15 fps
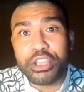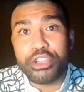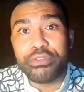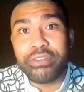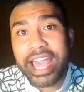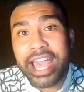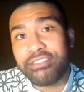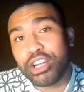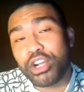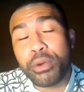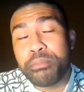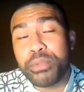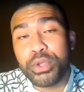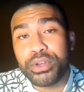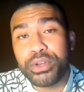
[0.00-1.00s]
have a
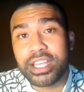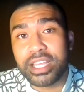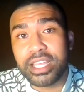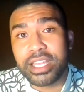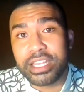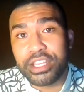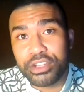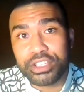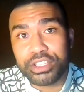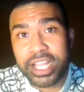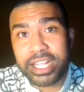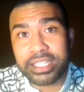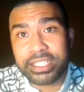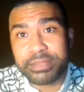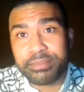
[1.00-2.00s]
computer in your
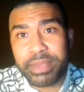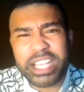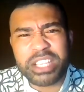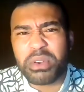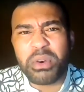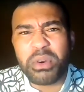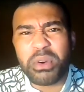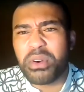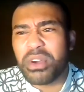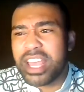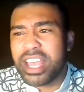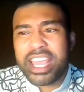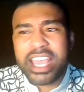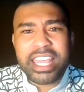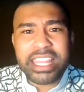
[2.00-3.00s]
child's space, or
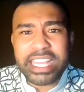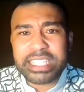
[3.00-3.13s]
their